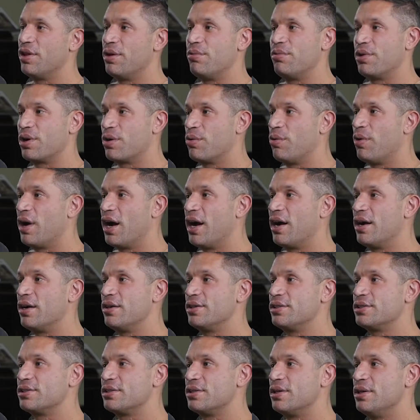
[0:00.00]
that
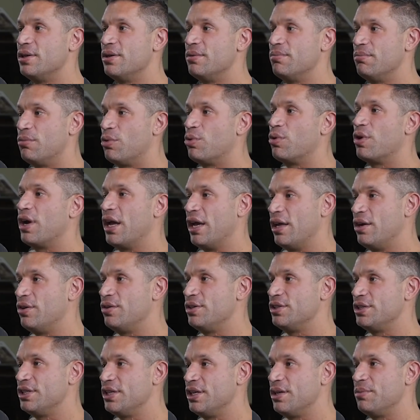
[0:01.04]
requires more
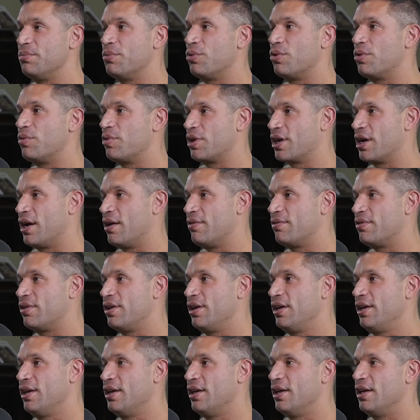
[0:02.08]
energy and more
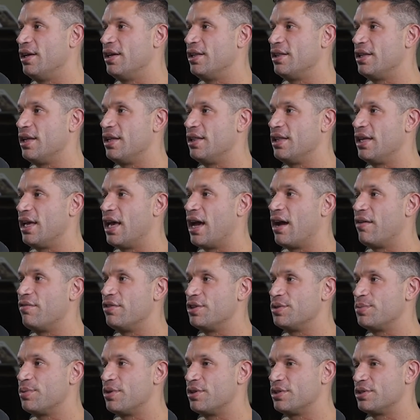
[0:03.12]
recovery than the
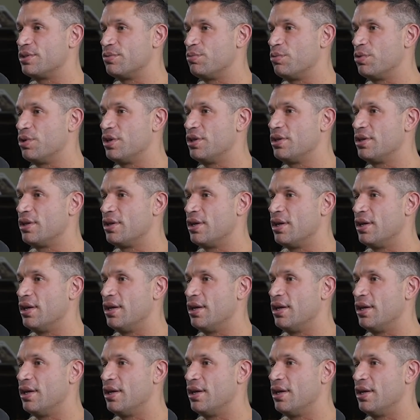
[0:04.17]
average person would.